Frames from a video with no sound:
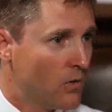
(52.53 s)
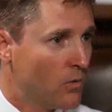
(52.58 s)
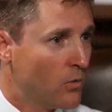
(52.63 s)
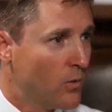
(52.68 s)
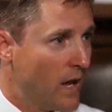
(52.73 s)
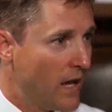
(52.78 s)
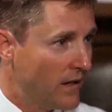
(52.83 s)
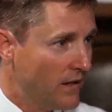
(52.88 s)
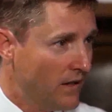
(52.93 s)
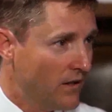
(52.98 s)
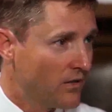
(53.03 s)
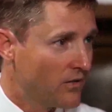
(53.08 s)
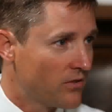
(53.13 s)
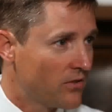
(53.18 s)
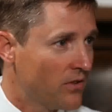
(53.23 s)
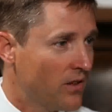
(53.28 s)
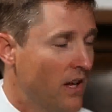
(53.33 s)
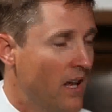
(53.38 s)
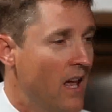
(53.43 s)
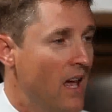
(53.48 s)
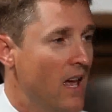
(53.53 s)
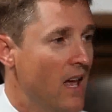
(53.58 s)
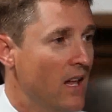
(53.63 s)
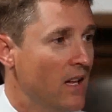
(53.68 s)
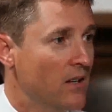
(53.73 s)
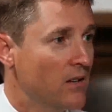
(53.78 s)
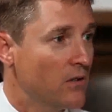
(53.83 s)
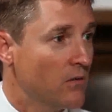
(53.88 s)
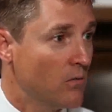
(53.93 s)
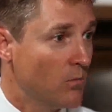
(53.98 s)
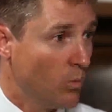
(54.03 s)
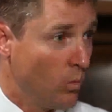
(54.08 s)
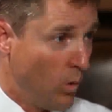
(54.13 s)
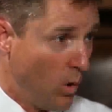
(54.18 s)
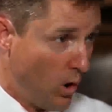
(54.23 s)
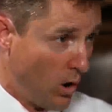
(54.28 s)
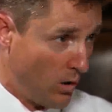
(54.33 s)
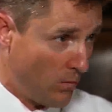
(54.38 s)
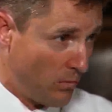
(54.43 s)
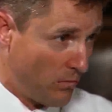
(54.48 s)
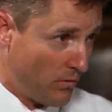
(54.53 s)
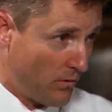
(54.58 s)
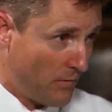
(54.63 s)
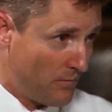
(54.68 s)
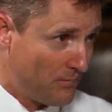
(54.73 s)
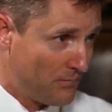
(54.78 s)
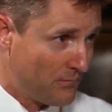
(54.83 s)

redness, and warmth.